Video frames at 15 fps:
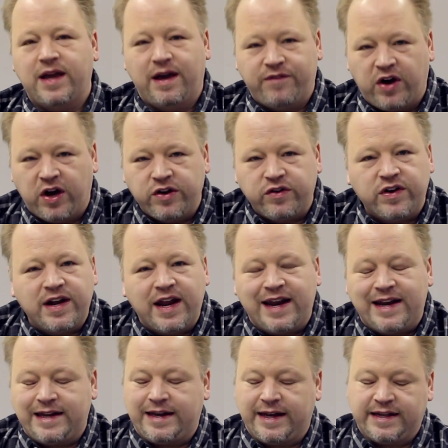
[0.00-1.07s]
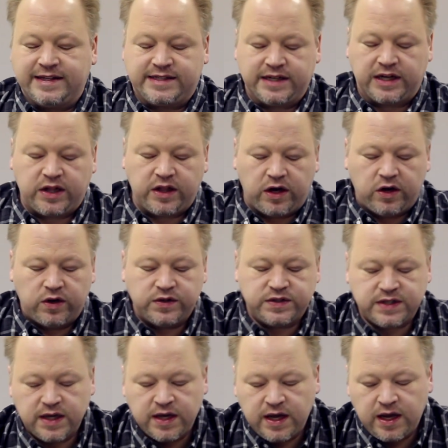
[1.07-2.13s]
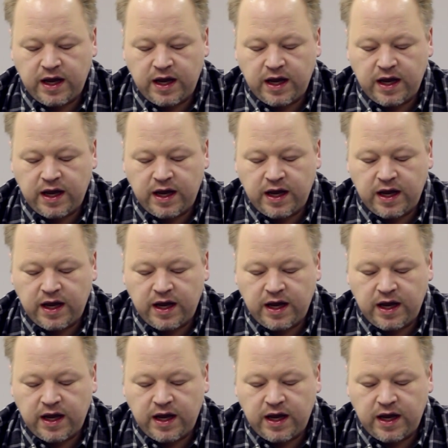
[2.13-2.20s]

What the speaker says: You have 180 days to close,